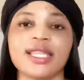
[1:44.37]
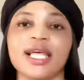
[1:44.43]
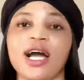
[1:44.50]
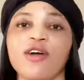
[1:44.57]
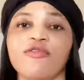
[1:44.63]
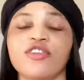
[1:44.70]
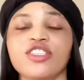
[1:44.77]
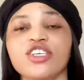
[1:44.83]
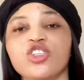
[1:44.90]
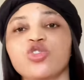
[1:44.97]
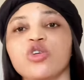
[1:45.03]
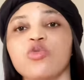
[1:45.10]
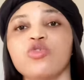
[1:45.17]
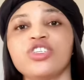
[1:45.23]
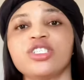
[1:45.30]
Now, for this
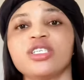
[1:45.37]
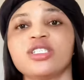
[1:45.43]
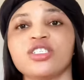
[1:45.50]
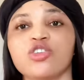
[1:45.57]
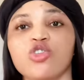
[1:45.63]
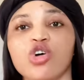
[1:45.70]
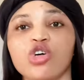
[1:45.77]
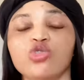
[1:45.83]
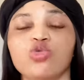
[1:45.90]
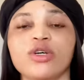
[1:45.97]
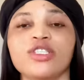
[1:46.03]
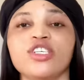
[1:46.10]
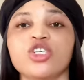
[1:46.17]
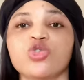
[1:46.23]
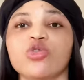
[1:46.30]
one, which is the gold
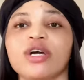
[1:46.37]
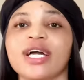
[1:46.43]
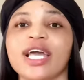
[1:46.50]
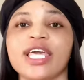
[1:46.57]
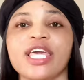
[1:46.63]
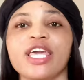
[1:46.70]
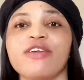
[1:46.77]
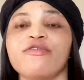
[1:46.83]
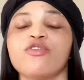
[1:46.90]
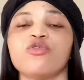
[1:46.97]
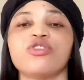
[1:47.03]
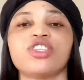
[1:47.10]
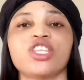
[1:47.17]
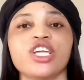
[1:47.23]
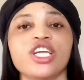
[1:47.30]
one, this one can give
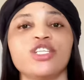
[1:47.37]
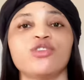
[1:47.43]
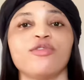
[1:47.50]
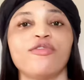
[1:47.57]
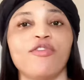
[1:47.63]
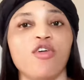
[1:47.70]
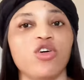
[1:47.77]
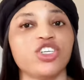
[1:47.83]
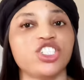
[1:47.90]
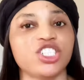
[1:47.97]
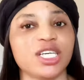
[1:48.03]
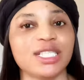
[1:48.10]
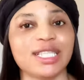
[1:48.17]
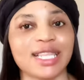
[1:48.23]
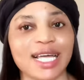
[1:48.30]
you 3 to 4
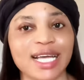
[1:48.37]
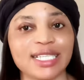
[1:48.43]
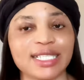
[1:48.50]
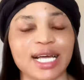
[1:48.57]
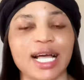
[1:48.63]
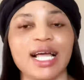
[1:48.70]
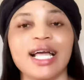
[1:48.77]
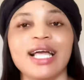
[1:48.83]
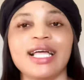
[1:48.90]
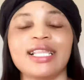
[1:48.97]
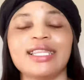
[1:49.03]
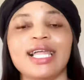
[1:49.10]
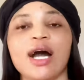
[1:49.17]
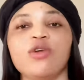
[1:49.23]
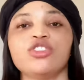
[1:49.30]
shade lighter.
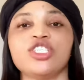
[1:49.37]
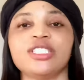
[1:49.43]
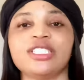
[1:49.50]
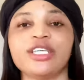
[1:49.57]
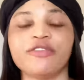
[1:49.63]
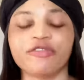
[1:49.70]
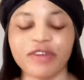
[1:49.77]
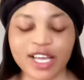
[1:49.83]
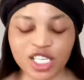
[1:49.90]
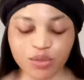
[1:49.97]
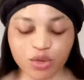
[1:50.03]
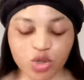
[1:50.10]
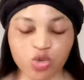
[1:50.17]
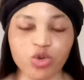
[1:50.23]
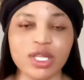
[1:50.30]
Now, the difference
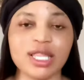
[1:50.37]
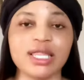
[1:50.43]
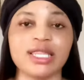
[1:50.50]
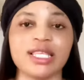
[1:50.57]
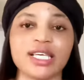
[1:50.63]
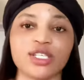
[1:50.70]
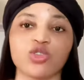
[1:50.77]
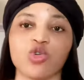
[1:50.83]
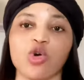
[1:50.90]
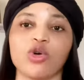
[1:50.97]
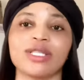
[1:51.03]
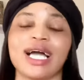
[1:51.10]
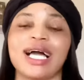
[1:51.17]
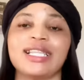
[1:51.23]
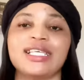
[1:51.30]
between this
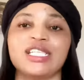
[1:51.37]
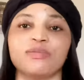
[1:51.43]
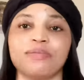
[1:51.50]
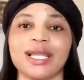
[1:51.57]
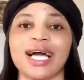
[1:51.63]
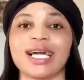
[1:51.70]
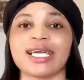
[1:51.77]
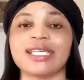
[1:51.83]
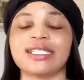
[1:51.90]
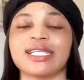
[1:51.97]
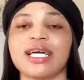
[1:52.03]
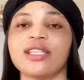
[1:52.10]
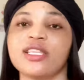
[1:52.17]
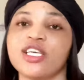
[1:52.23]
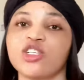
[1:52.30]
gold and this black is
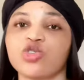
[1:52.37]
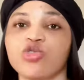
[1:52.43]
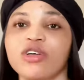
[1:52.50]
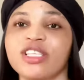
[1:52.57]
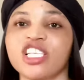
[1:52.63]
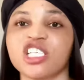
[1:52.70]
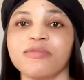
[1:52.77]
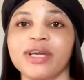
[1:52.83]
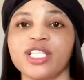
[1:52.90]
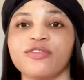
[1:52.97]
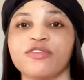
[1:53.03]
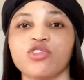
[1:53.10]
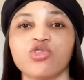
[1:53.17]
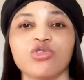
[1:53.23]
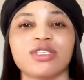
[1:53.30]
that this one is meant
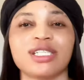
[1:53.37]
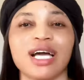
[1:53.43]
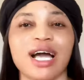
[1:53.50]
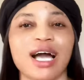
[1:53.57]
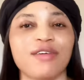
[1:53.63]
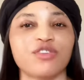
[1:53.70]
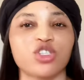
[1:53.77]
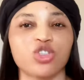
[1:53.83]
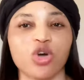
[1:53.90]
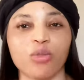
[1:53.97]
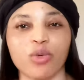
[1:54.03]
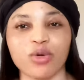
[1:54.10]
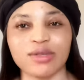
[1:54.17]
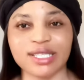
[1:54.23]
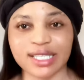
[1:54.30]
for those that have
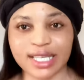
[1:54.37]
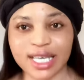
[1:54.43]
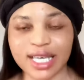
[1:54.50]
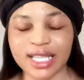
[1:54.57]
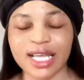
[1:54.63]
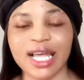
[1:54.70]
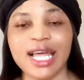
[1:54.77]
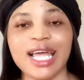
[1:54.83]
stubborn skin.